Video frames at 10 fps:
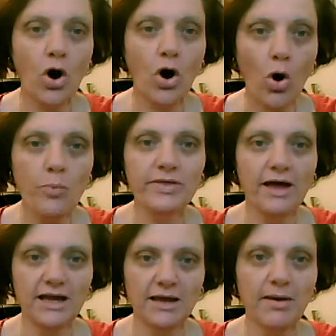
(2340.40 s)
to open
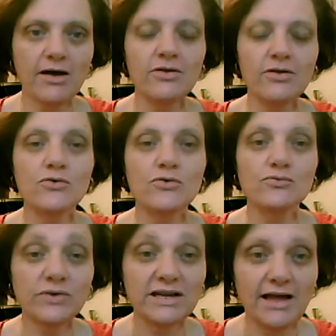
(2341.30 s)
that email,
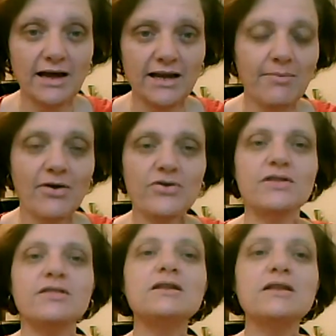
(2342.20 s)
read that email, so
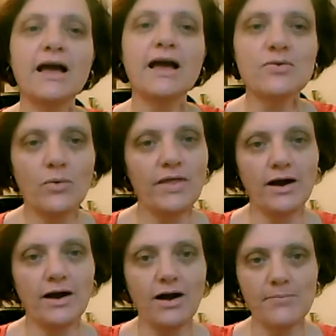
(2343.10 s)
that the next one
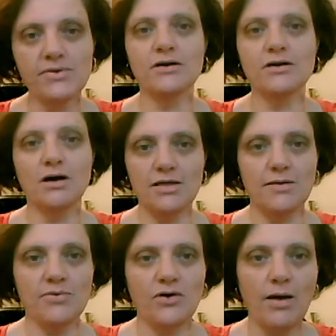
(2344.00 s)
that comes, they're not
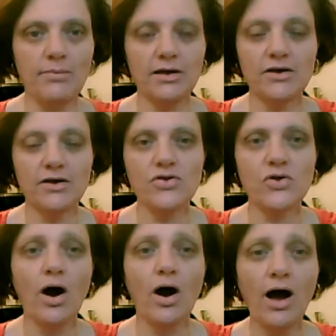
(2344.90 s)
unsubscribing.
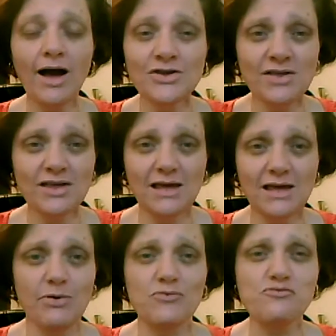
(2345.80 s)
So I just
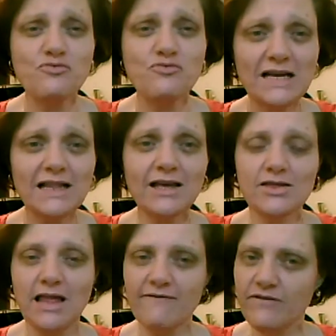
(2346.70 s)
keep it
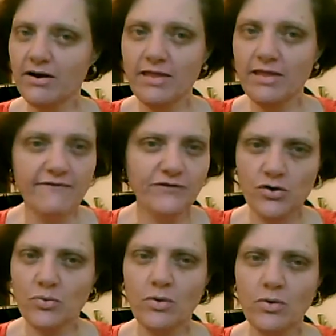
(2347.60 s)
really, that
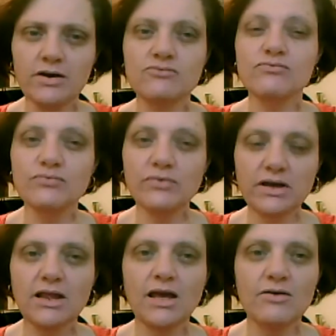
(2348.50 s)
first one,
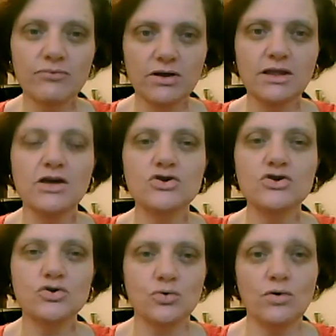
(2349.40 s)
really, really
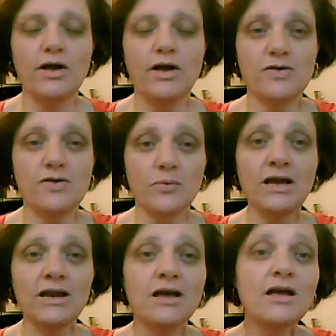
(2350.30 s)
short and
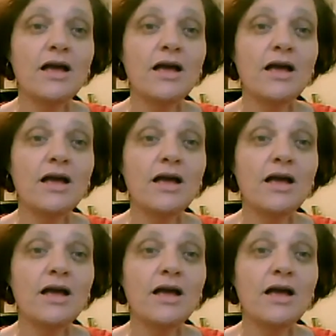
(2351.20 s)
sweet,